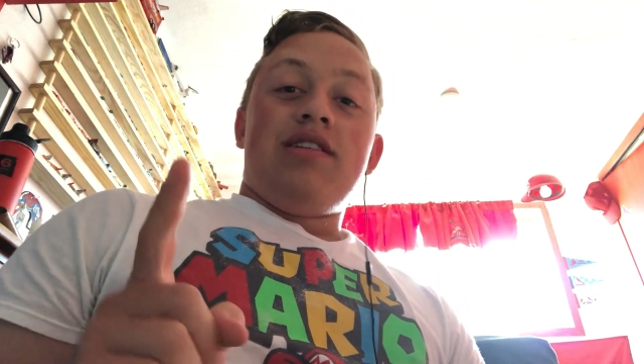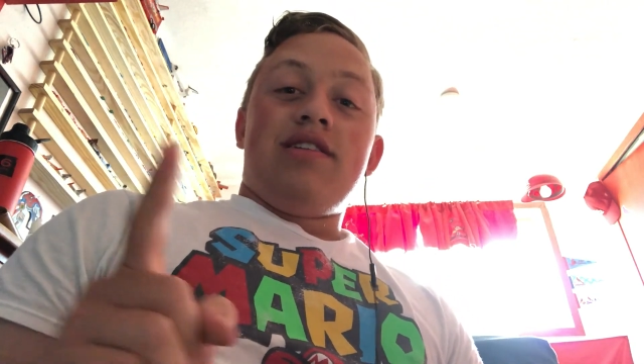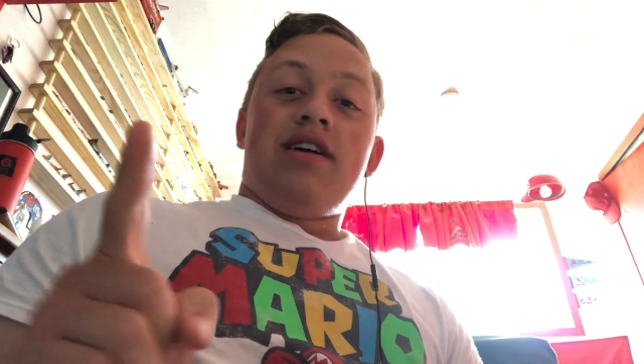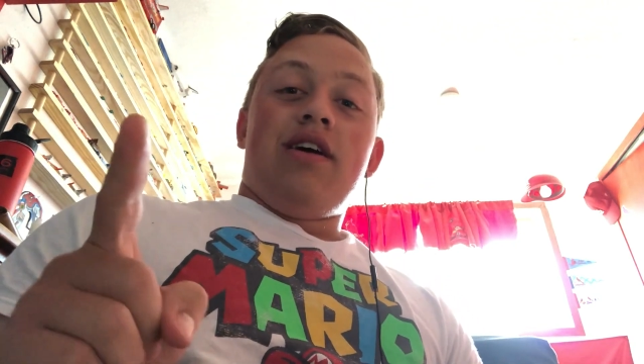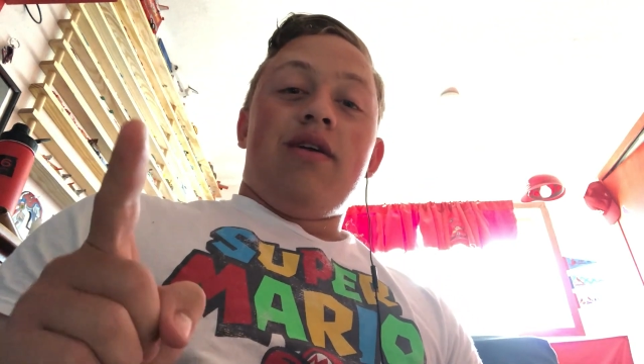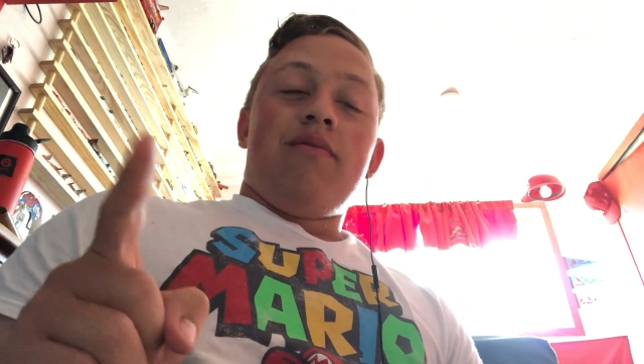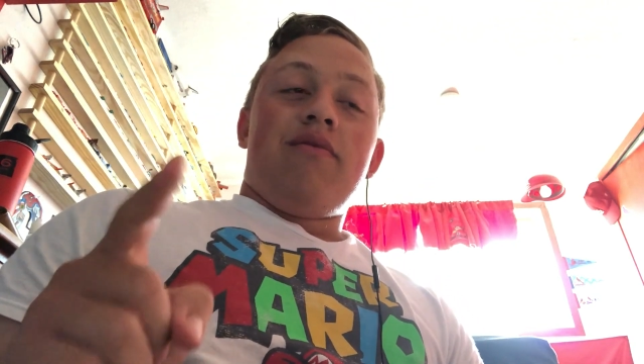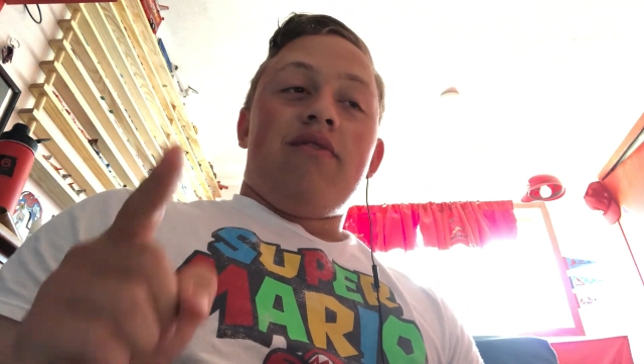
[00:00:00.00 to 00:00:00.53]

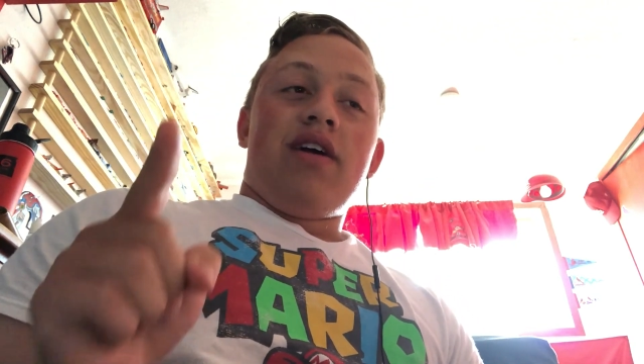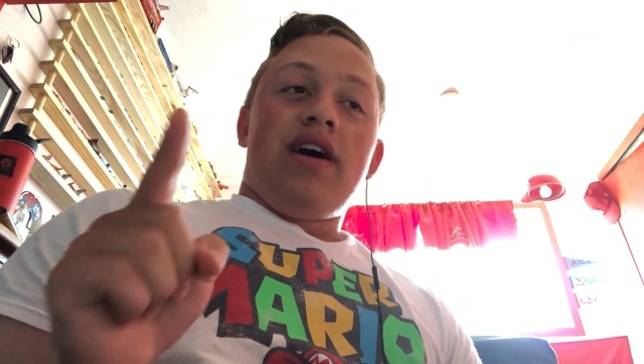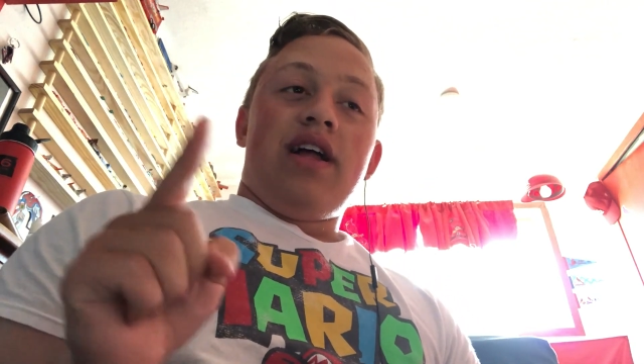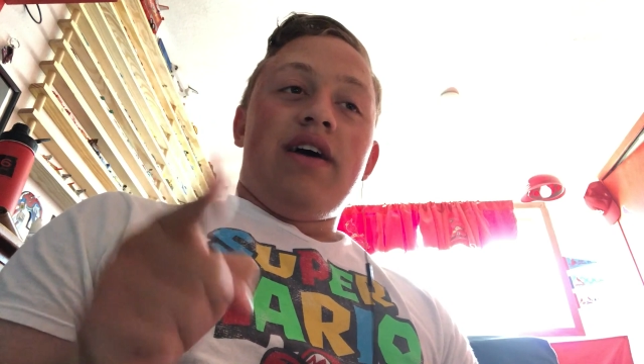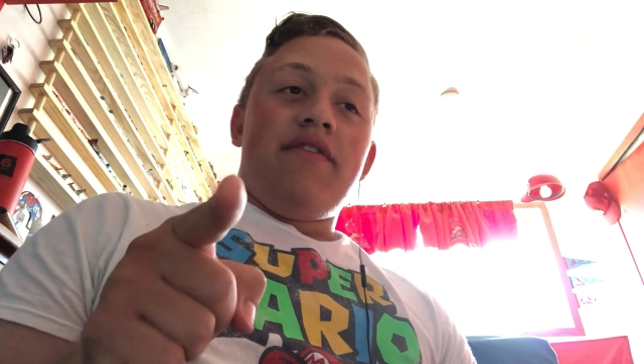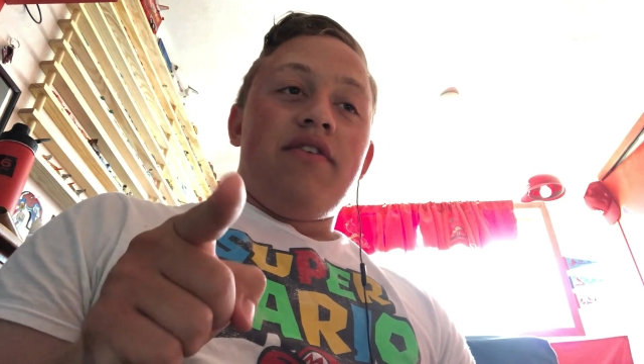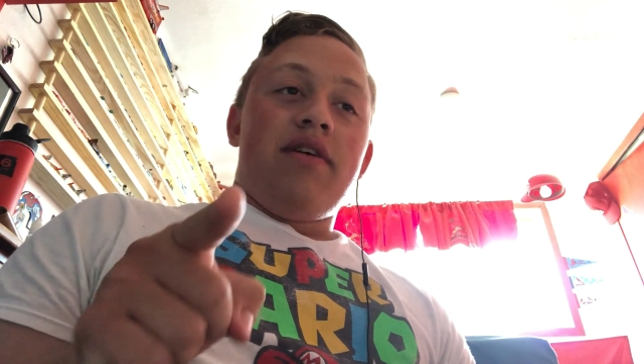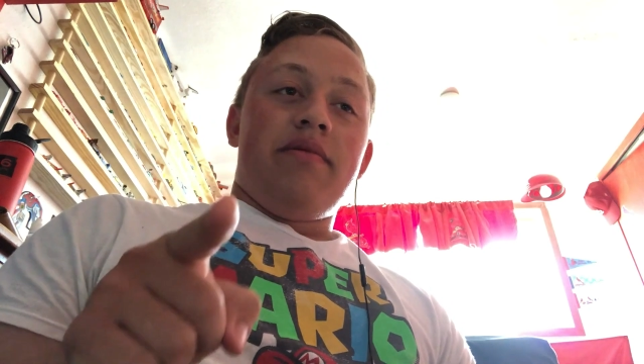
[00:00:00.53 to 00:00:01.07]
tell him right
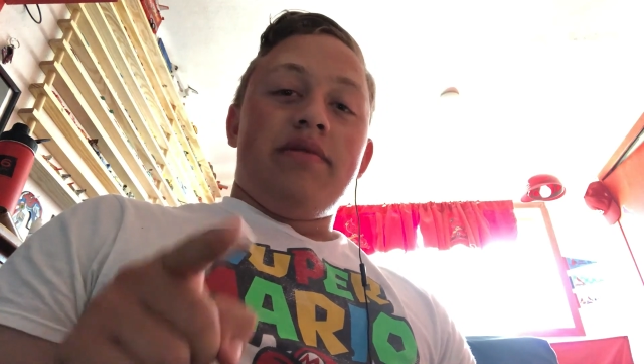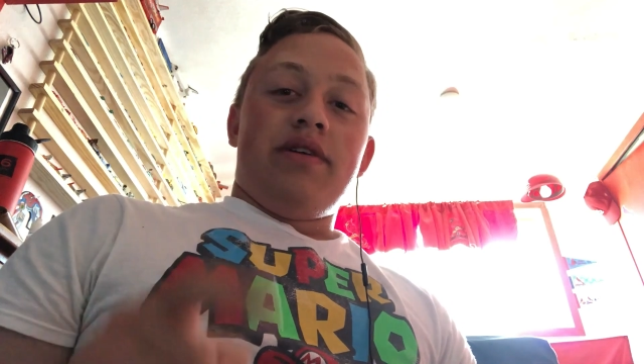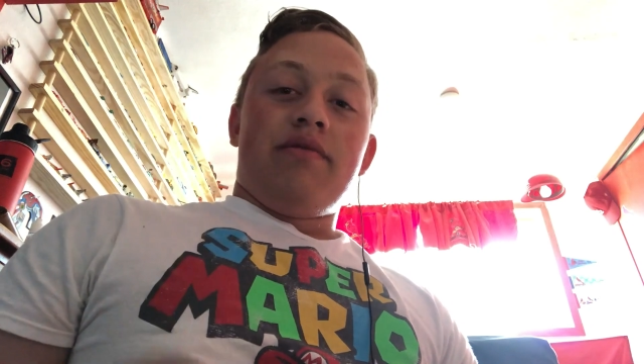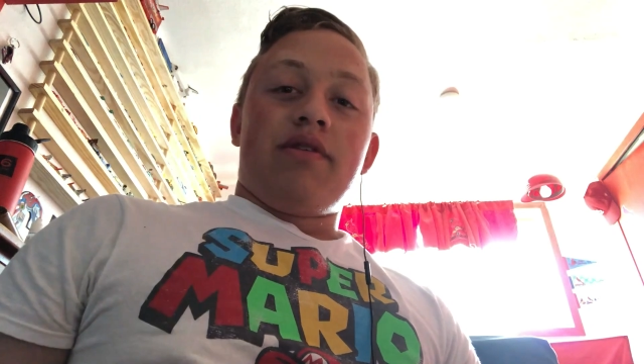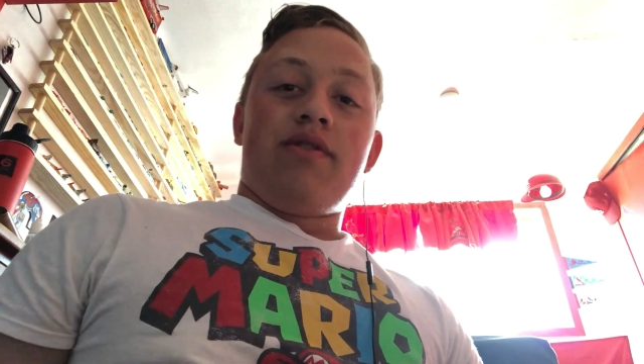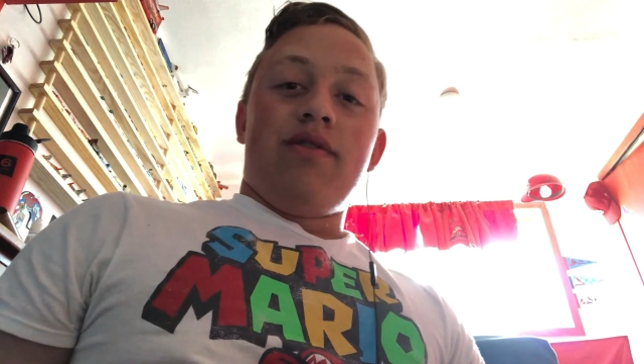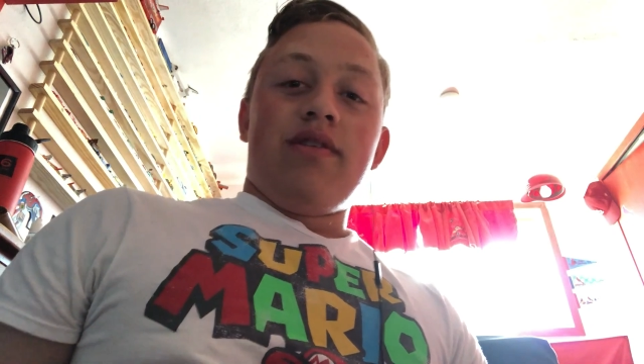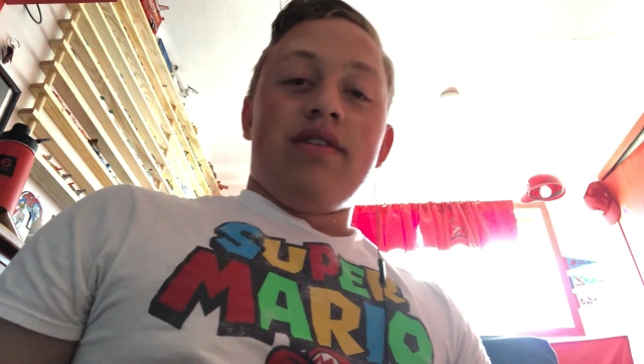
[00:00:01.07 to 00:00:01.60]
after I'm done
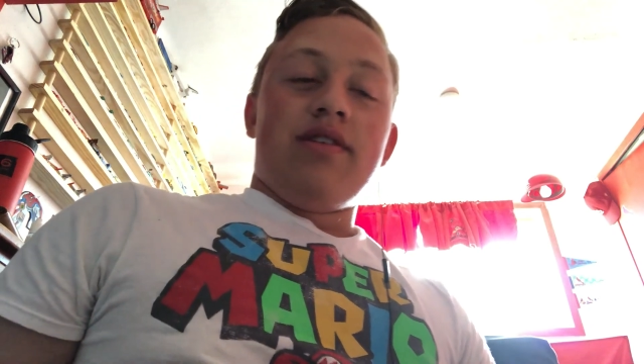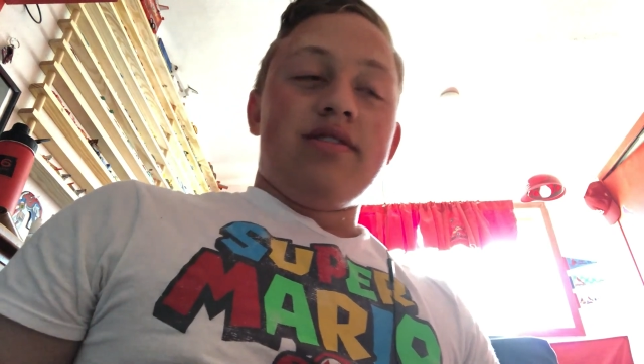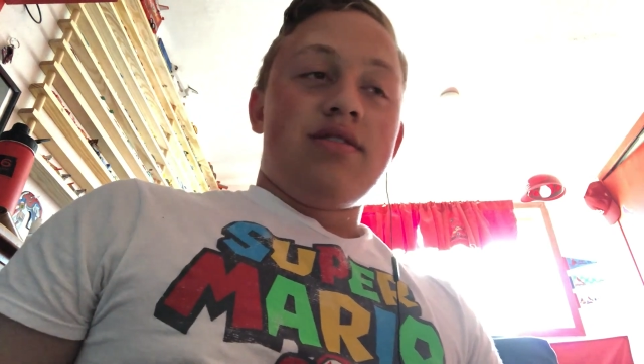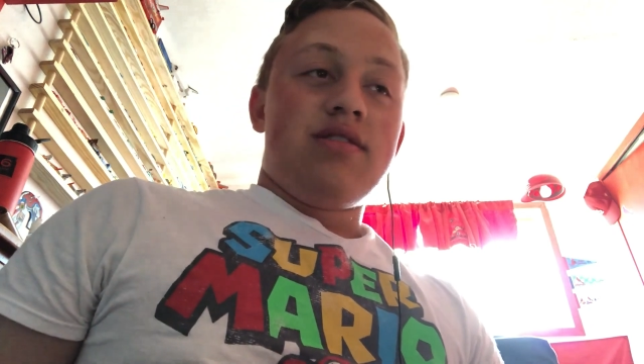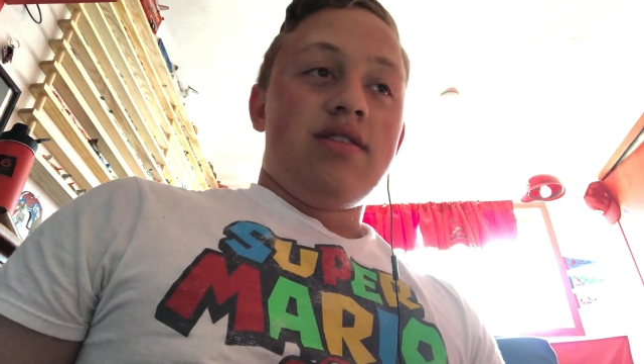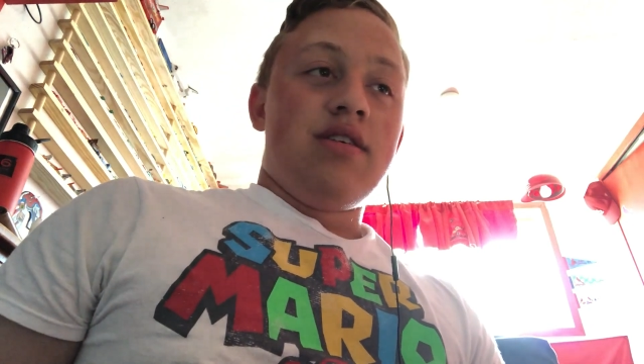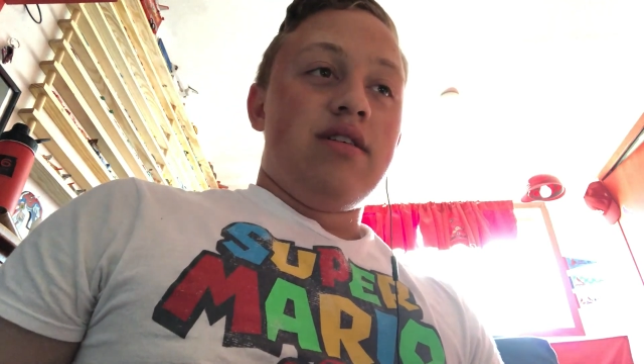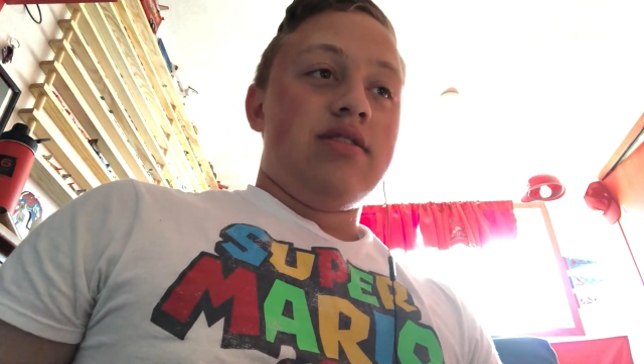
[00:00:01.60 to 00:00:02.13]
recording this.